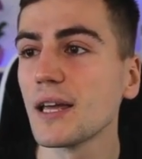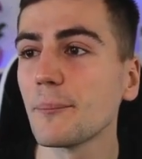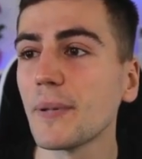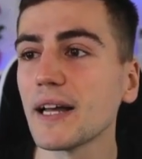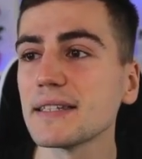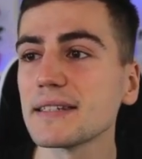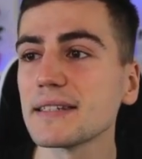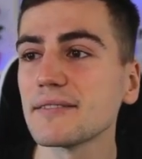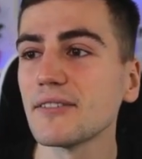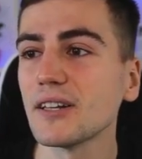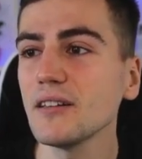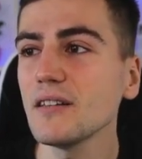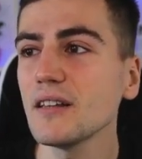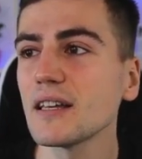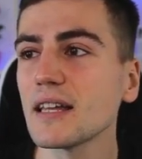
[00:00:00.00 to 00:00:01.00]
But
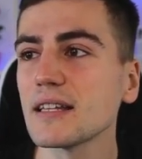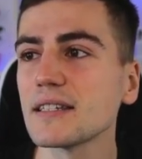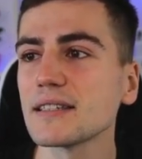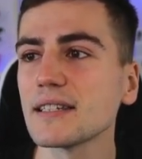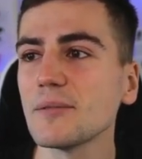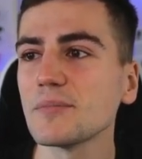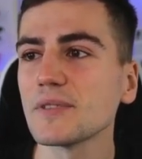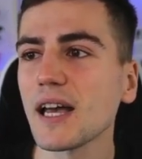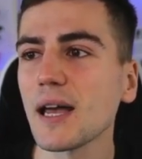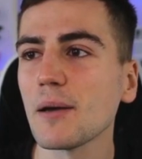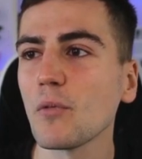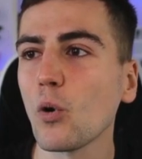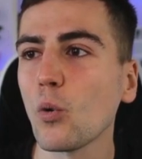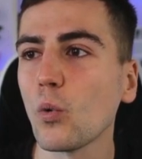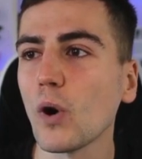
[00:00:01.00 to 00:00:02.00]
well, at the same
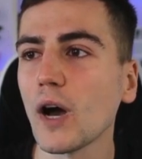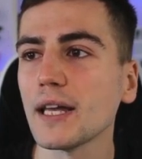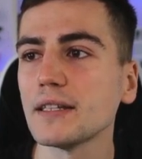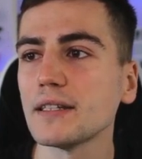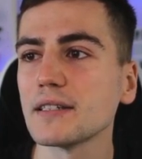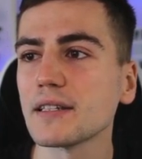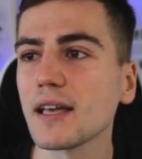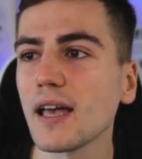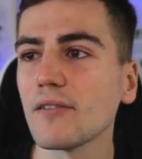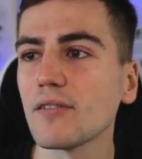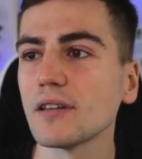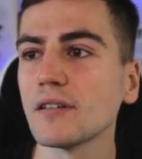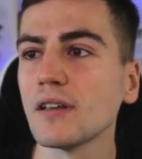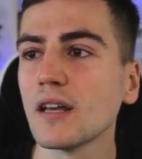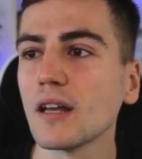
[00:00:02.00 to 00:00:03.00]
time, white is
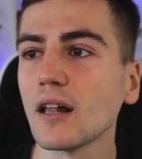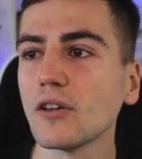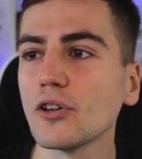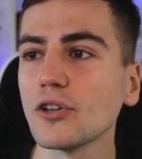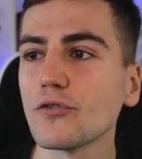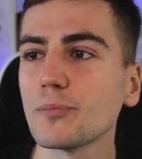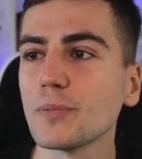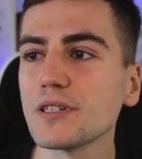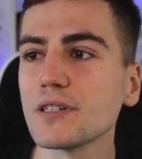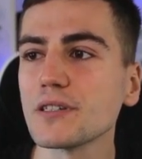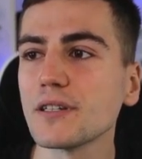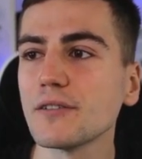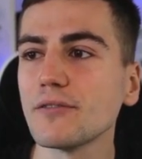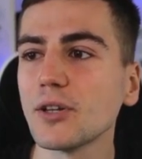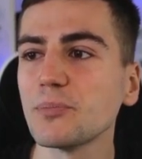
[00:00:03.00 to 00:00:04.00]
having a lot of pieces
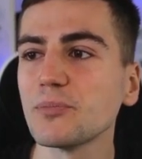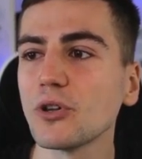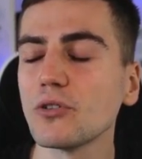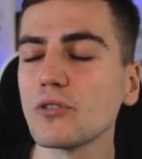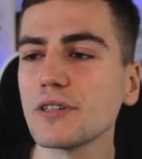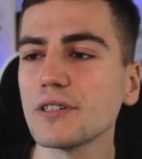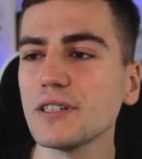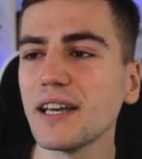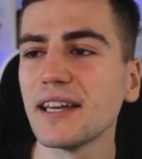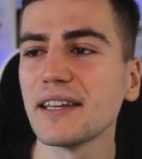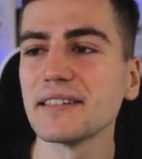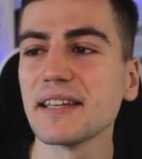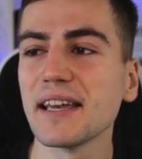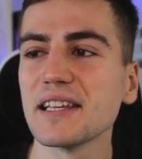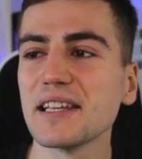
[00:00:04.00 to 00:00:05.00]
developed already,
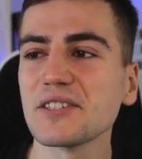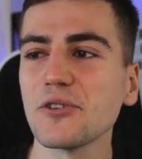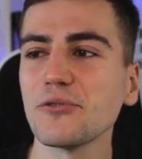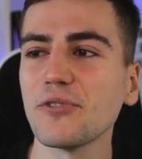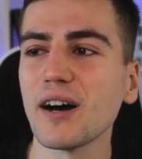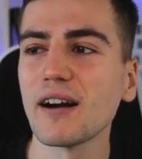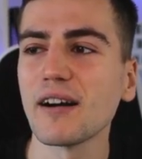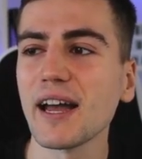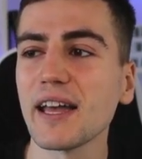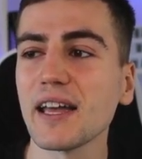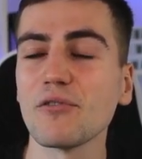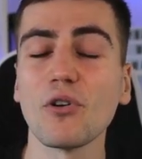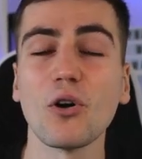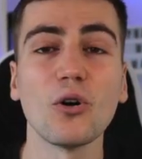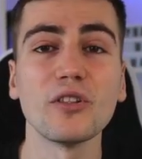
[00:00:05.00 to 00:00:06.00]
and so far I
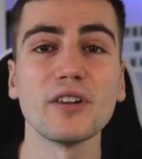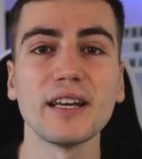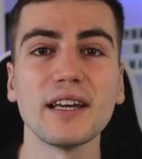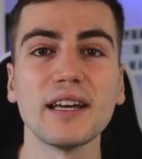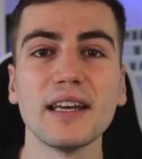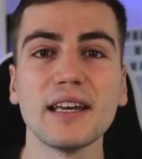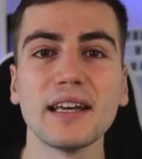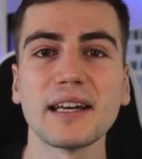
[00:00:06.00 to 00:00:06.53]
have only